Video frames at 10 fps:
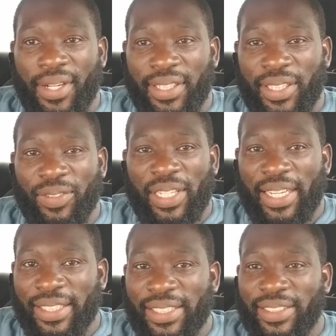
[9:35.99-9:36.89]
And they were
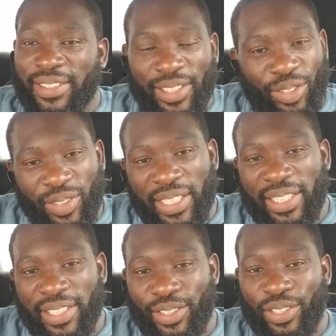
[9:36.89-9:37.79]
like, it's a little
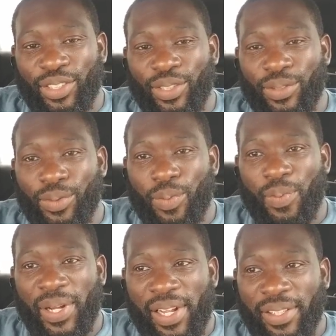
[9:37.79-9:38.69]
tedious to do,
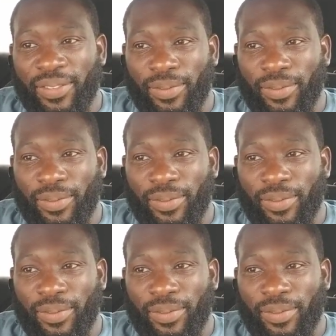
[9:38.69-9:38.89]
but